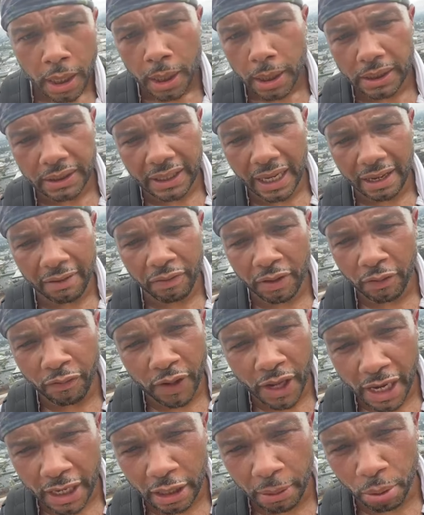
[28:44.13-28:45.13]
It's not even a
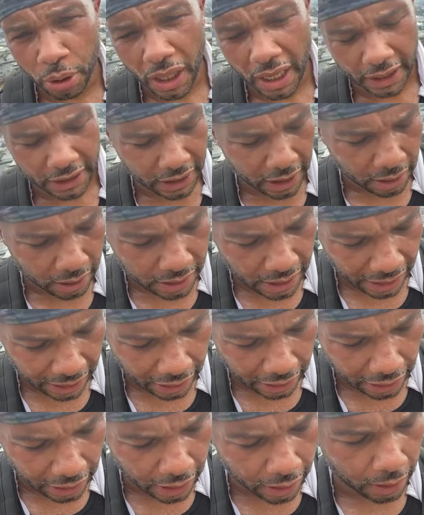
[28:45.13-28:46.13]
VAXX,
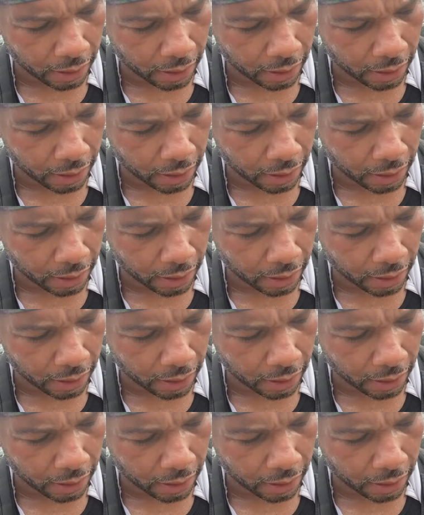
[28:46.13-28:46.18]
technically.